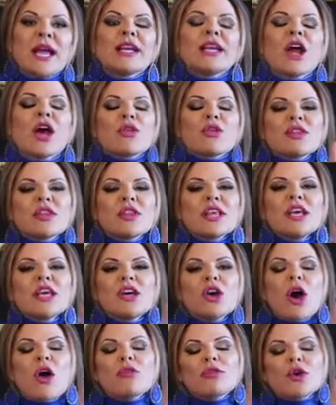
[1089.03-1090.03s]
Now
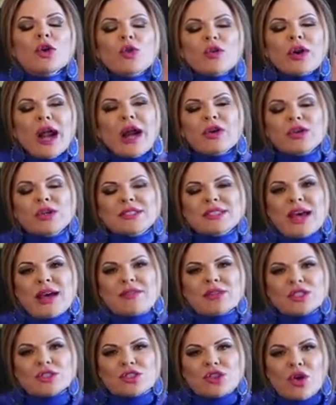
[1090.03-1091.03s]
think of your current
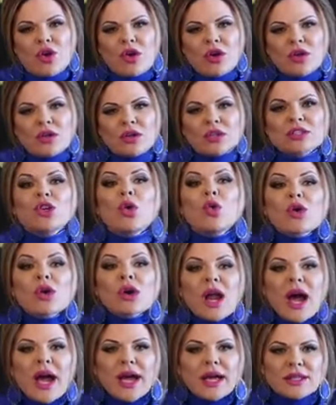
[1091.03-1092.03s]
avatar, your
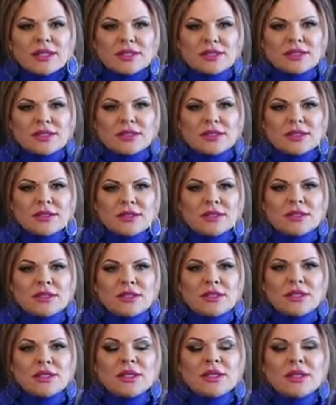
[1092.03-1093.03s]
client.
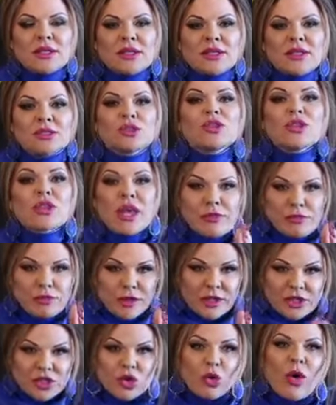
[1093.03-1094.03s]
Do they
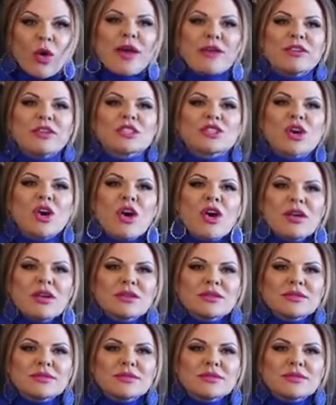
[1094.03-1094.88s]
fit your avatar?